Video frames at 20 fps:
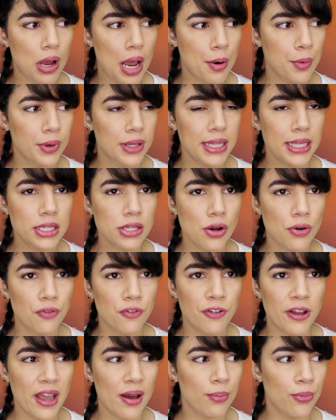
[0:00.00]
I really don't
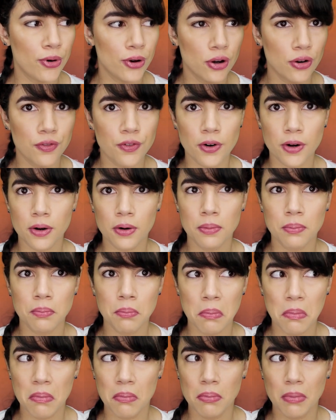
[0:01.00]
fanboy over
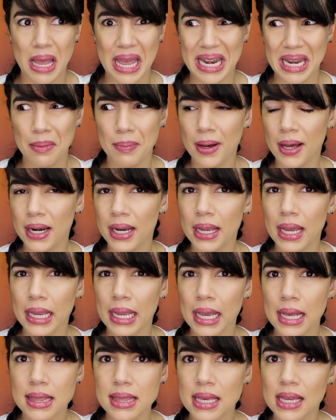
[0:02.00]
anybody. I
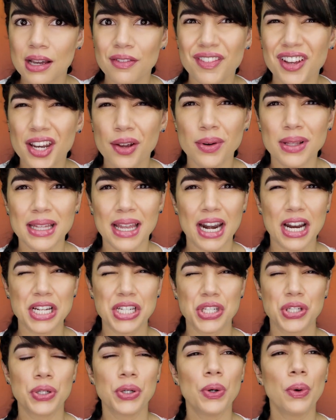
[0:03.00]
can't think of anyone that I
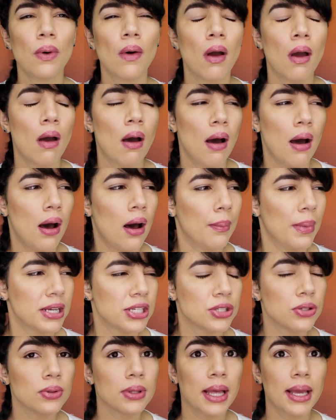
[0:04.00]
do. I
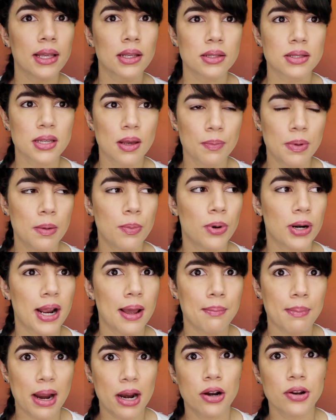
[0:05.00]
do like some people and
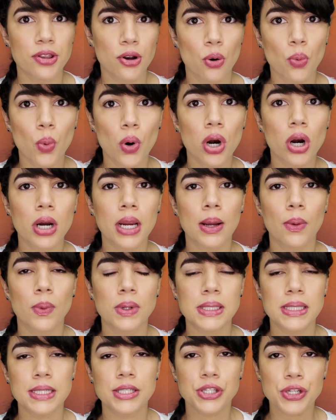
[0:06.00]
I admire their work and
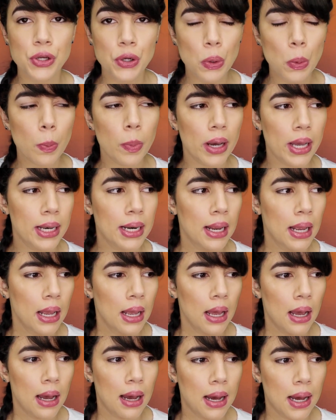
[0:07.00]
what they do, but
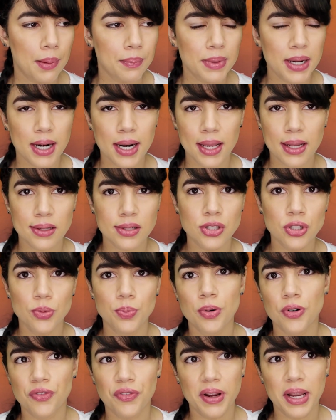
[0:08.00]
I'm not like a
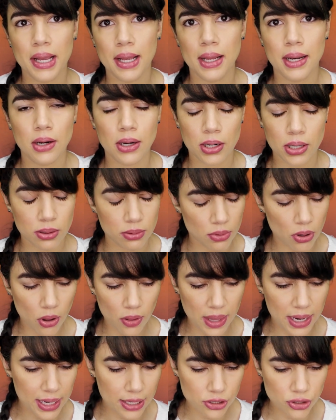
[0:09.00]
super fan and all
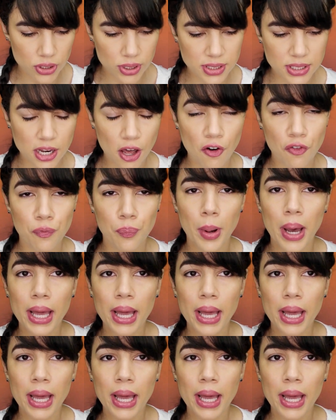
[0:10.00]
that extra stuff.